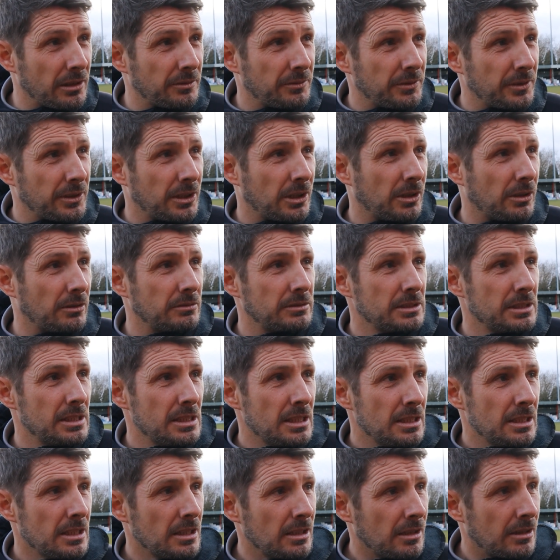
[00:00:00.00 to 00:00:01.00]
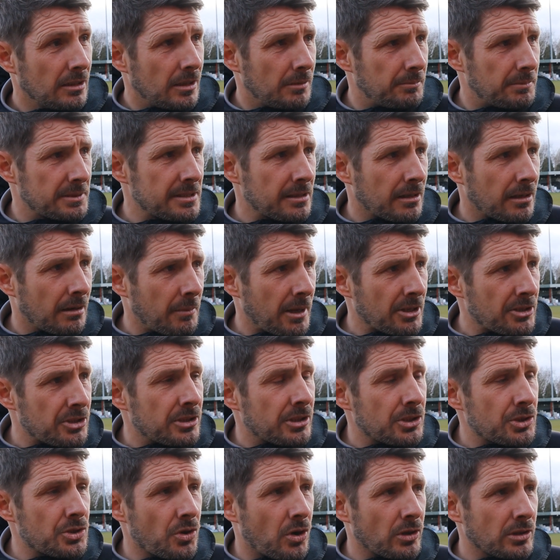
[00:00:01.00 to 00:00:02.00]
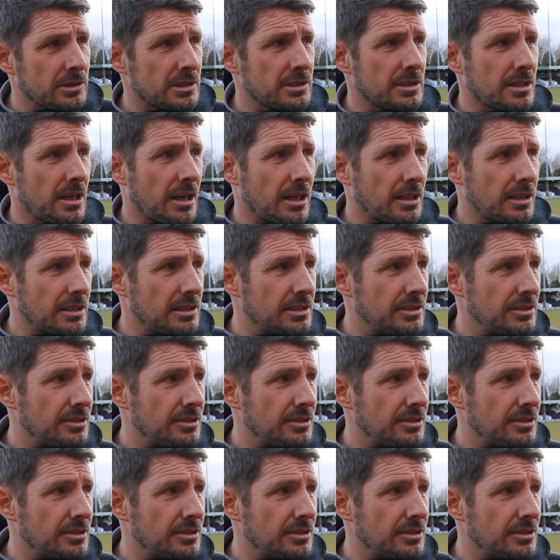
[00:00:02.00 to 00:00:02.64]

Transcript: You know, particularly mentioned to Jordan today.